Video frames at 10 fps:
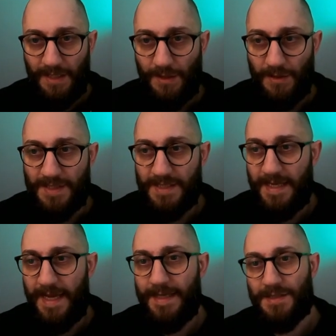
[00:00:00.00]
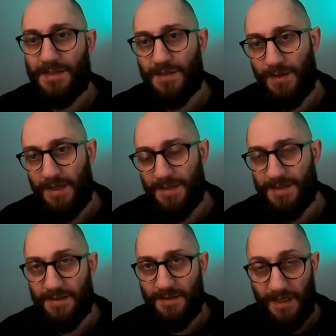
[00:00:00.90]
here set, so it
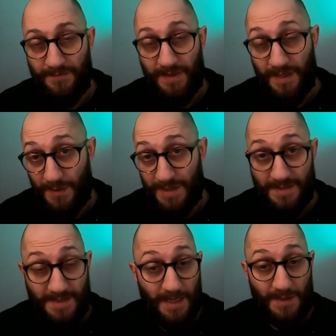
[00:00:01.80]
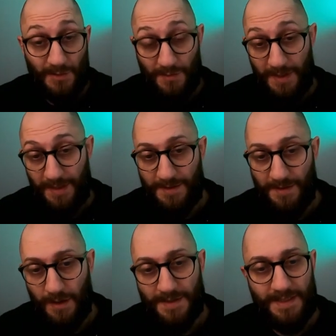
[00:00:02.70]
does give increased attack to my
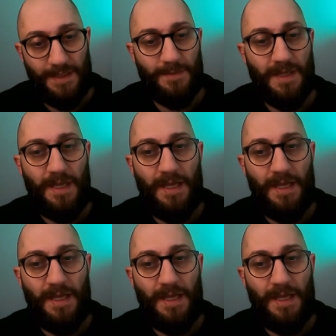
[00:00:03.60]
entire team.